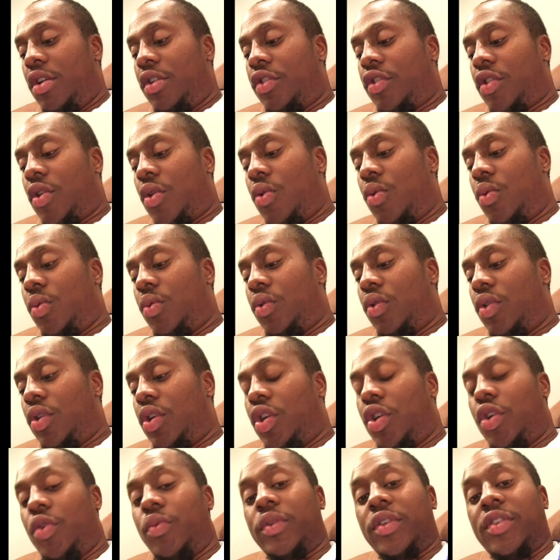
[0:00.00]
So
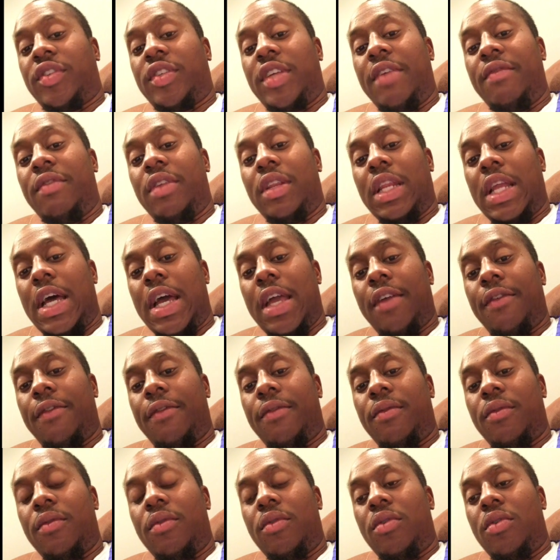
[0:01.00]
you receive in life,
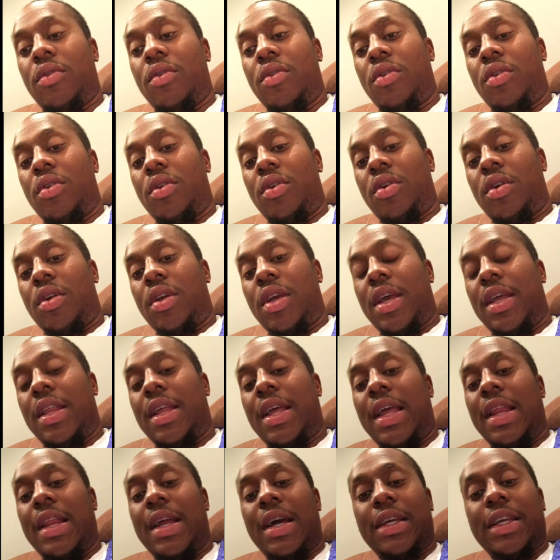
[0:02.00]
and,
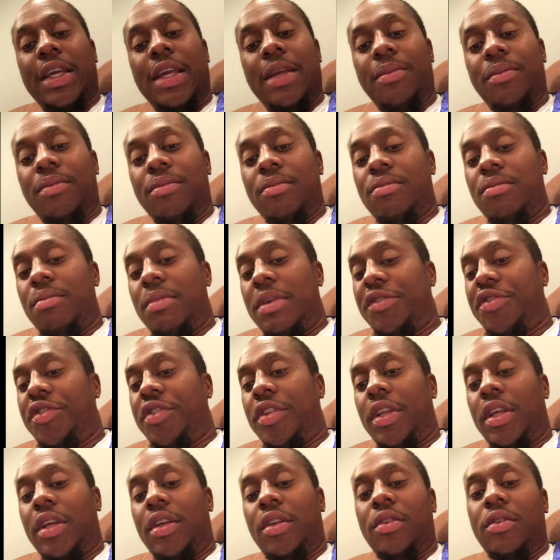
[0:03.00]
and I keep
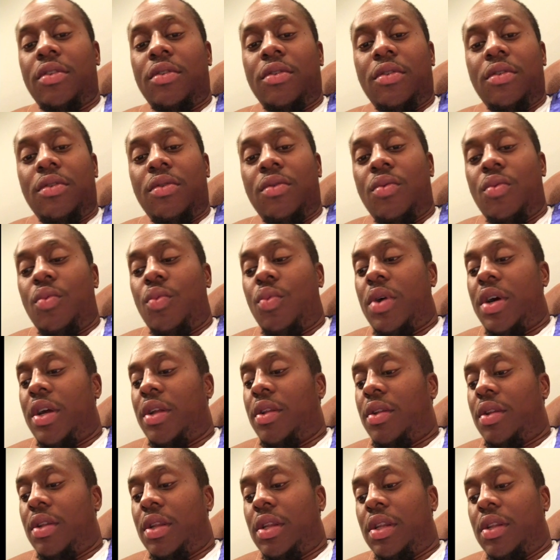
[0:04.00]
mentioning
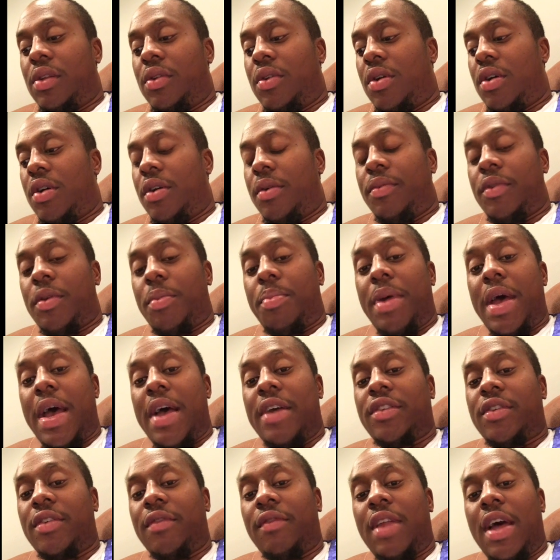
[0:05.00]
what uh, the
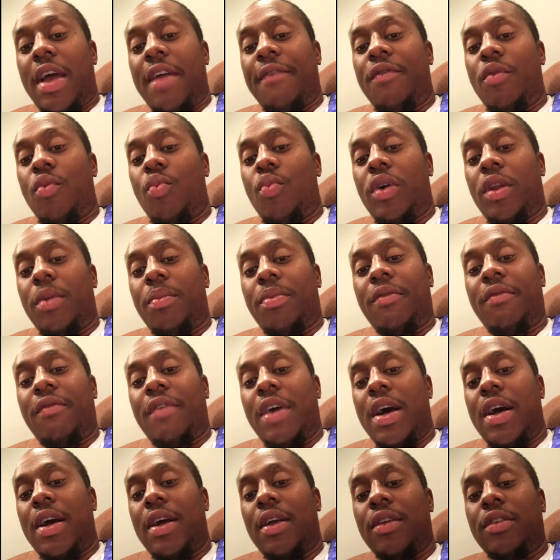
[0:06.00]
path of life and what it
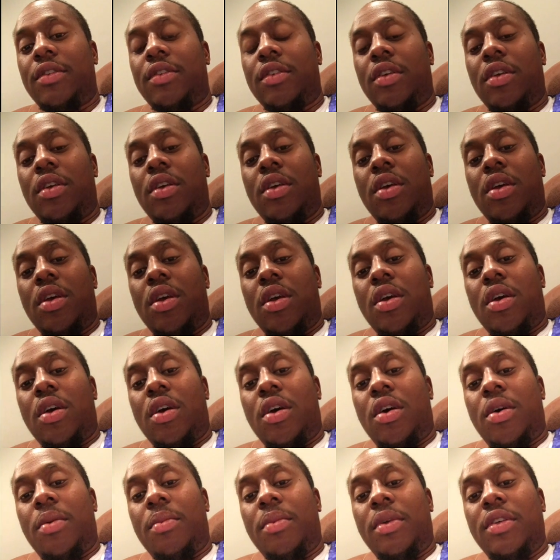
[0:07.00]
provides
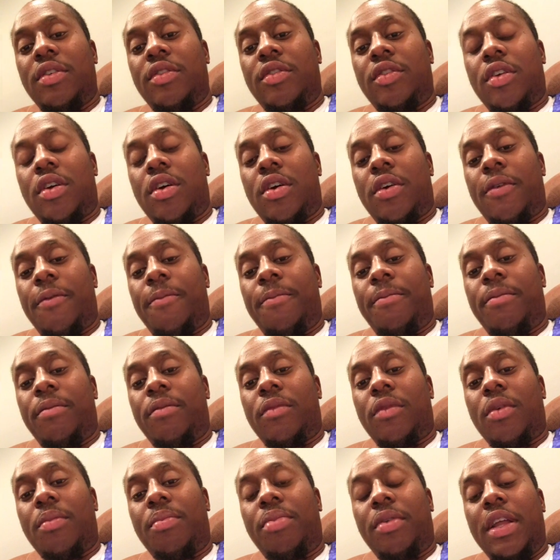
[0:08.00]
um, is uh,
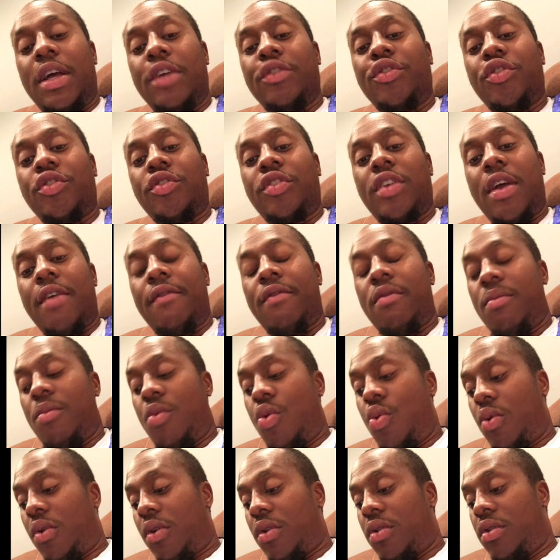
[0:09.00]
pleasures
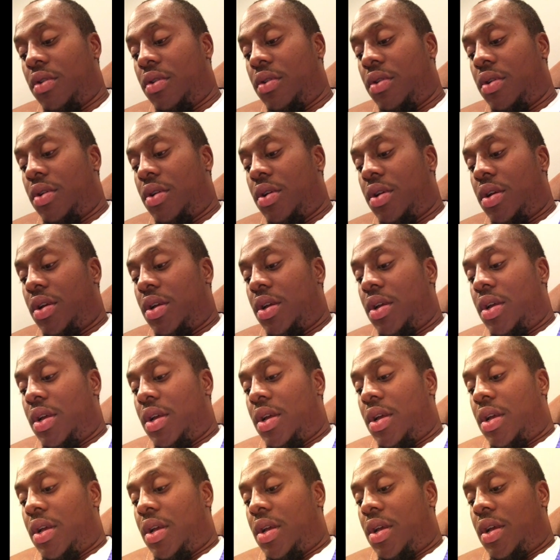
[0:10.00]
evermore.
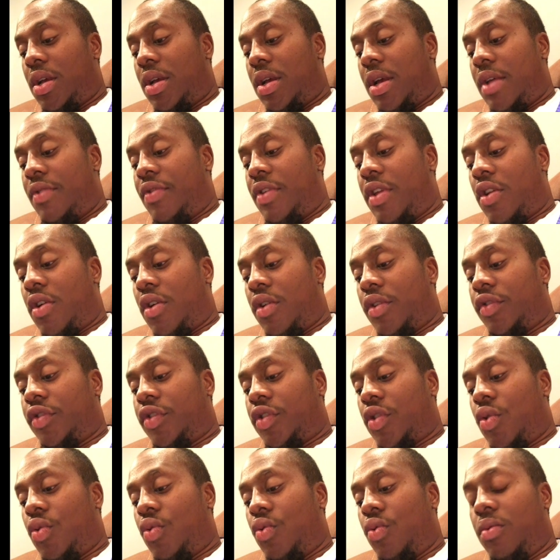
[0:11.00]
And then
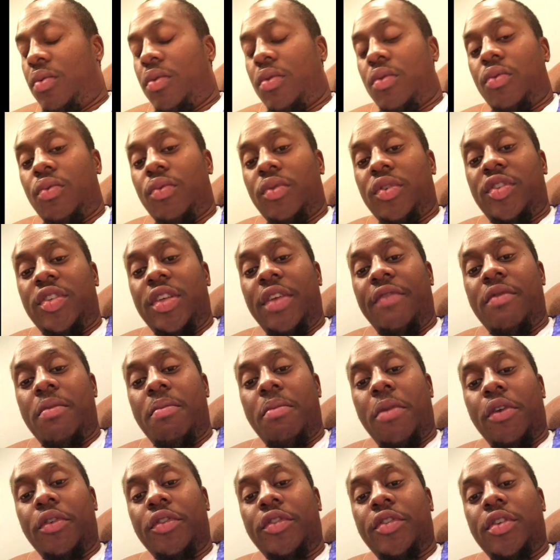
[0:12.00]
also receiving
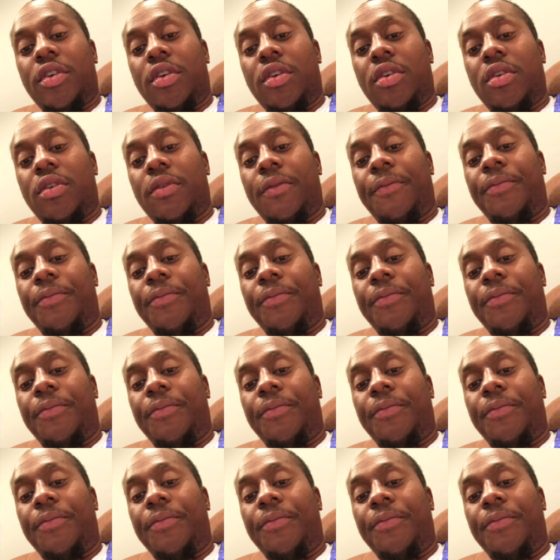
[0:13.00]
mercy,